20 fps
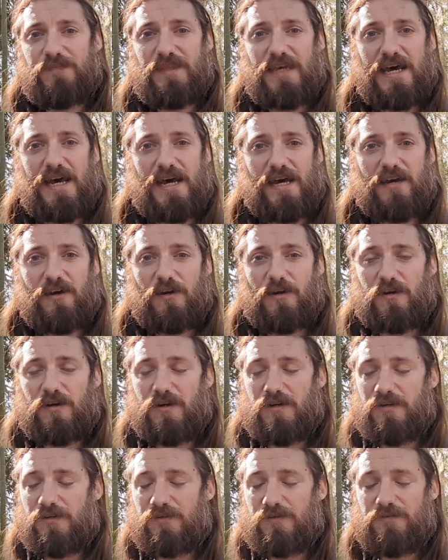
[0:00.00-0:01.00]
that
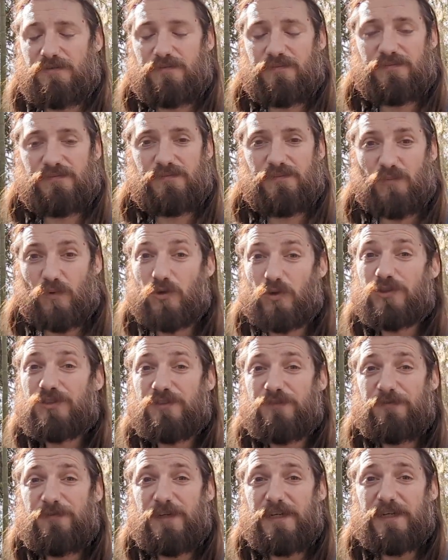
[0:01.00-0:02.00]
are more
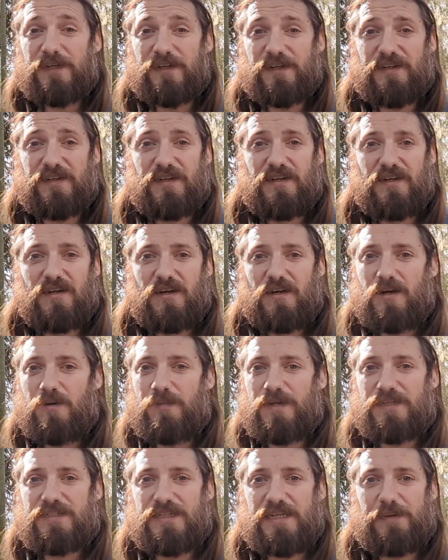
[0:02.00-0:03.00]
severe.
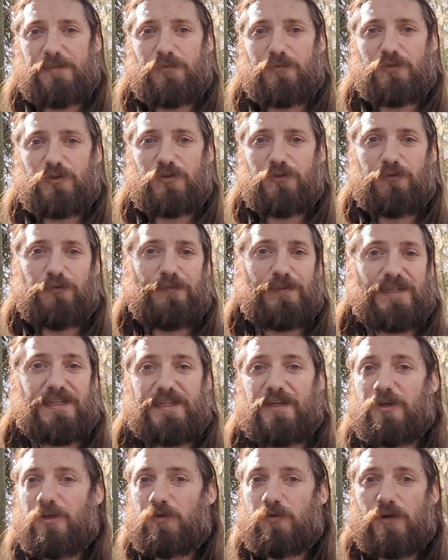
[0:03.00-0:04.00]
Examples would
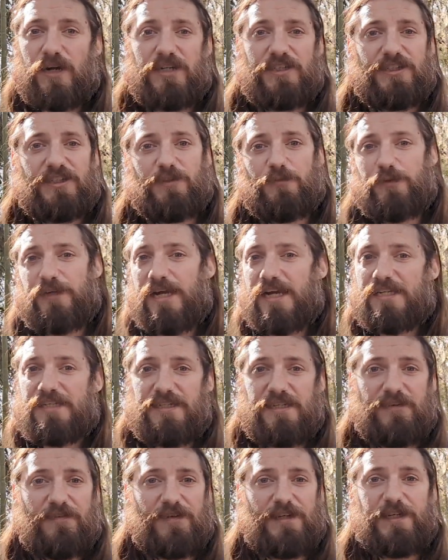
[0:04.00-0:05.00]
be aggression,
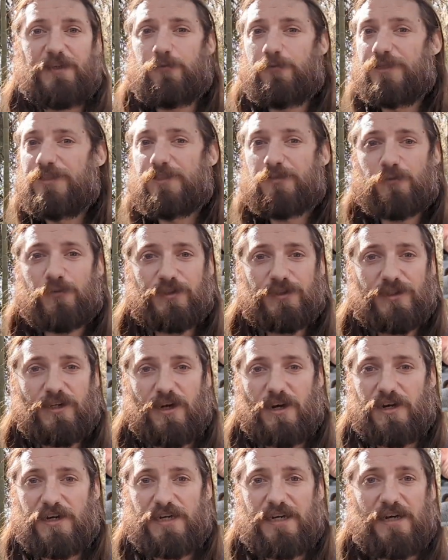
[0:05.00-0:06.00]
reactivity, resource
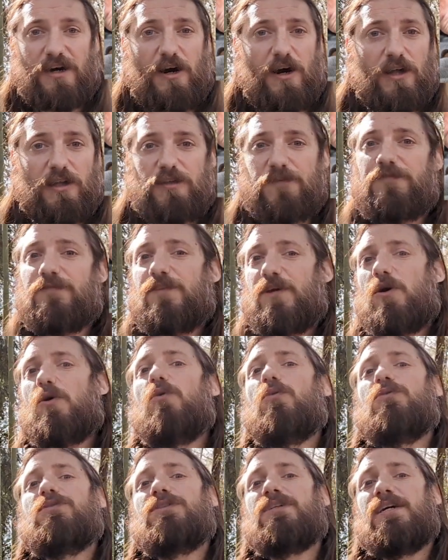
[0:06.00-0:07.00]
guarding. All of
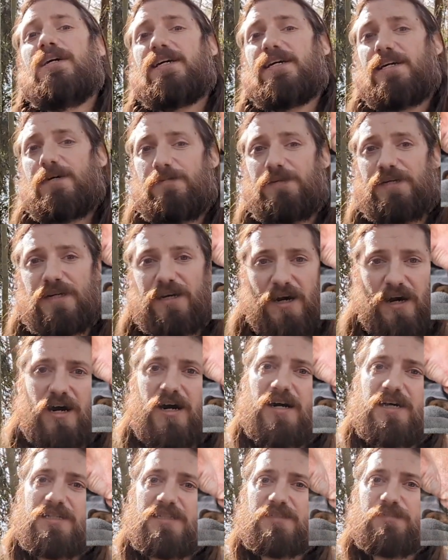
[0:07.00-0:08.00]
those can be
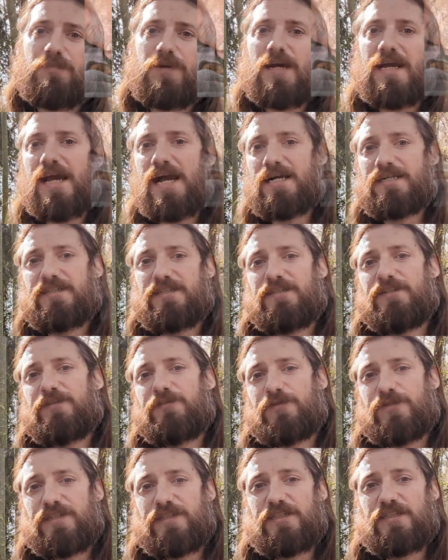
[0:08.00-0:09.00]
caused by
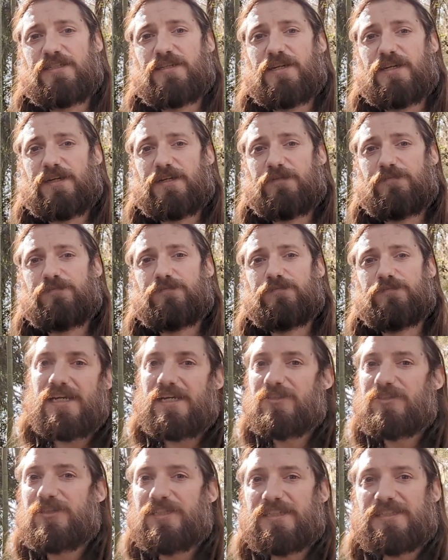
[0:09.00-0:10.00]
accidental conditioning.
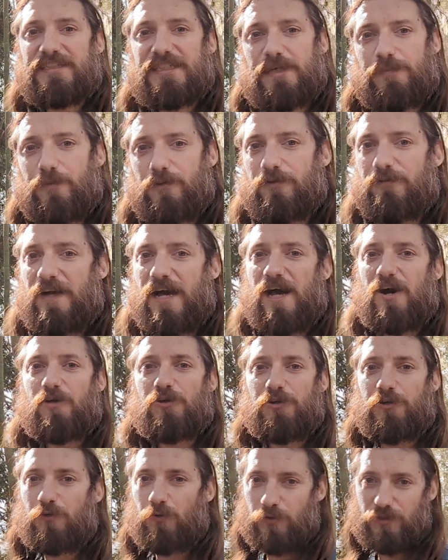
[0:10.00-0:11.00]
Here's an example of how
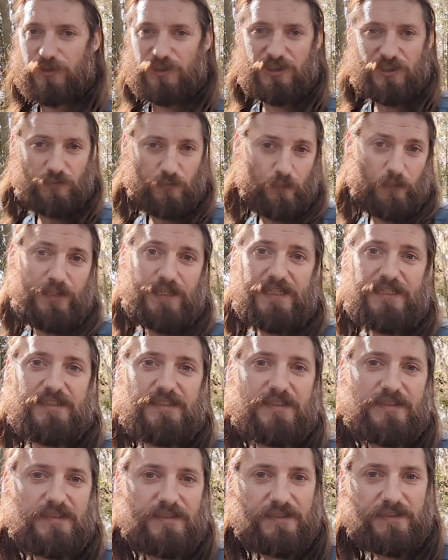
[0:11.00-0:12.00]
your
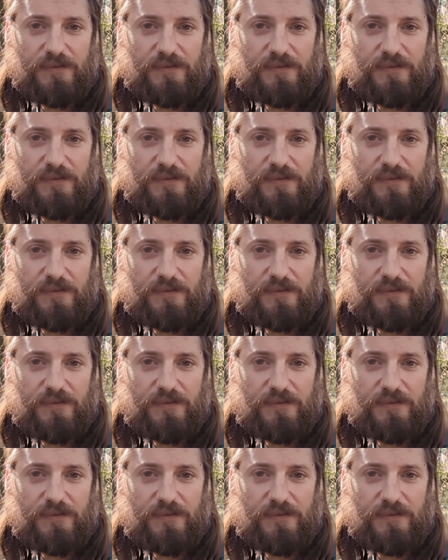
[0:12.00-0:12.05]
sweet,